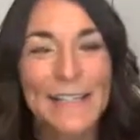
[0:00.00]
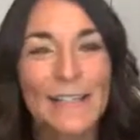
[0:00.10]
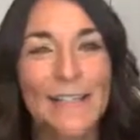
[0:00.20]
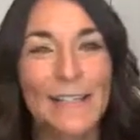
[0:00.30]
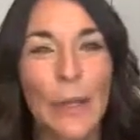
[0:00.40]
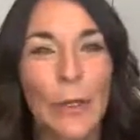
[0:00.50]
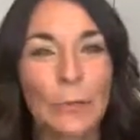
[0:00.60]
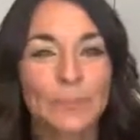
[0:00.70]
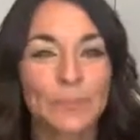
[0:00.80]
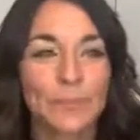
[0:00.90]

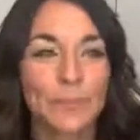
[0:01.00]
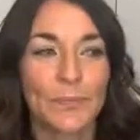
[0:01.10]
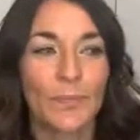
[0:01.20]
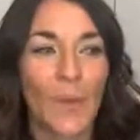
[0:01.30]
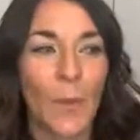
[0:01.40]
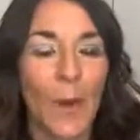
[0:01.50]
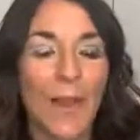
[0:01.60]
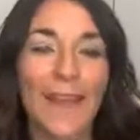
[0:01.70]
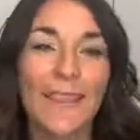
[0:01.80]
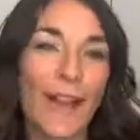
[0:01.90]
So while
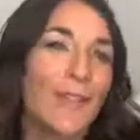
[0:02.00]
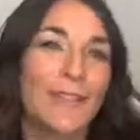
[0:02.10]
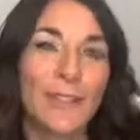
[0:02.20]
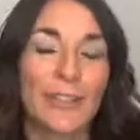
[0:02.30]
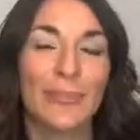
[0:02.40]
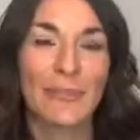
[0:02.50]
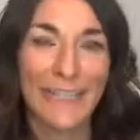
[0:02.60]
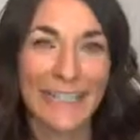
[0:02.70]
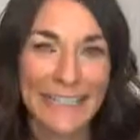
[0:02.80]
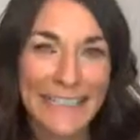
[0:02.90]
I love social
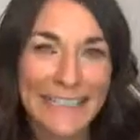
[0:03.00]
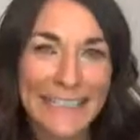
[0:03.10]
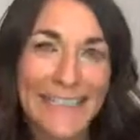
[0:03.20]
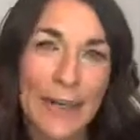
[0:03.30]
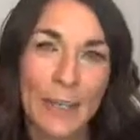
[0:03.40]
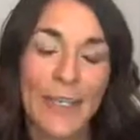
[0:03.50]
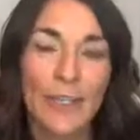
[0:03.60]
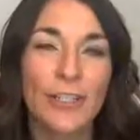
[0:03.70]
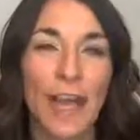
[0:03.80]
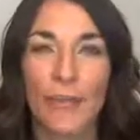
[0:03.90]
media and I'm a
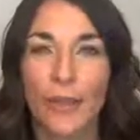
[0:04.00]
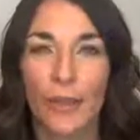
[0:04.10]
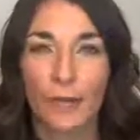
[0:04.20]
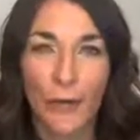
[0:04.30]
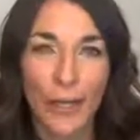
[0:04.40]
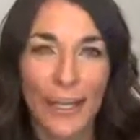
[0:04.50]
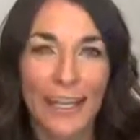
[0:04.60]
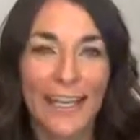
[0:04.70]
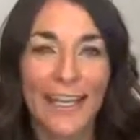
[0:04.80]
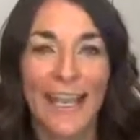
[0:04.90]
huge advocate for
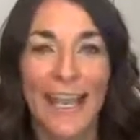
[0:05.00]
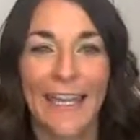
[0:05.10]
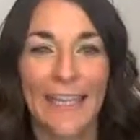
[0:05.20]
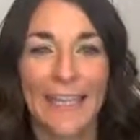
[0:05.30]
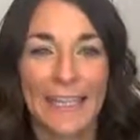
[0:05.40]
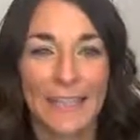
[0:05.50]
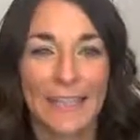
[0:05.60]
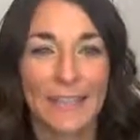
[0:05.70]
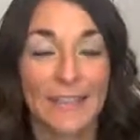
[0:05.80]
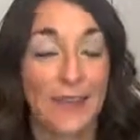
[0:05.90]
it, and I think
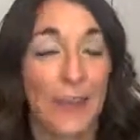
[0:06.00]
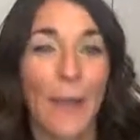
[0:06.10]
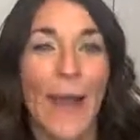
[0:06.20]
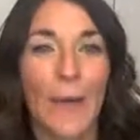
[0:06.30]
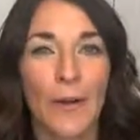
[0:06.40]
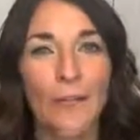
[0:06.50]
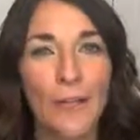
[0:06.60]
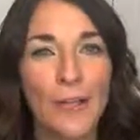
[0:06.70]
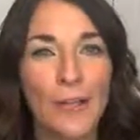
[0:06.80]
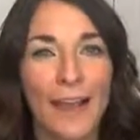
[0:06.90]
it's very
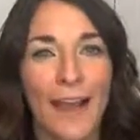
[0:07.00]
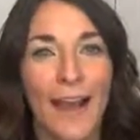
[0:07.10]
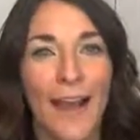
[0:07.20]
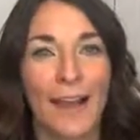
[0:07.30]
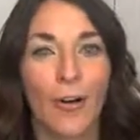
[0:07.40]
powerful, I